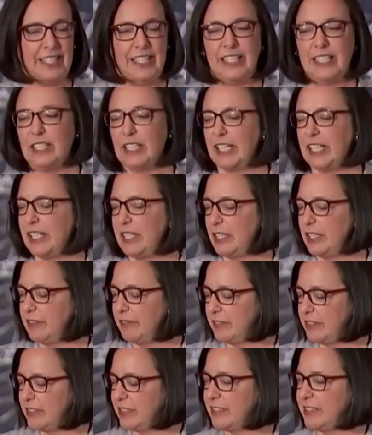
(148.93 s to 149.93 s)
It
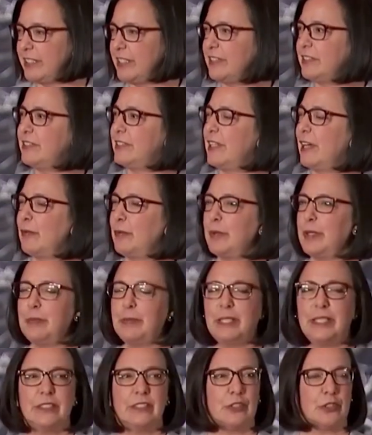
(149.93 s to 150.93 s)
insists that we
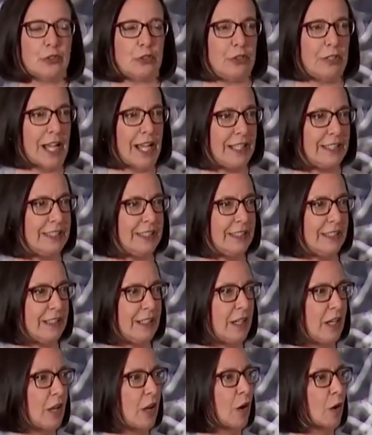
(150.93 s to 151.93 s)
be distracted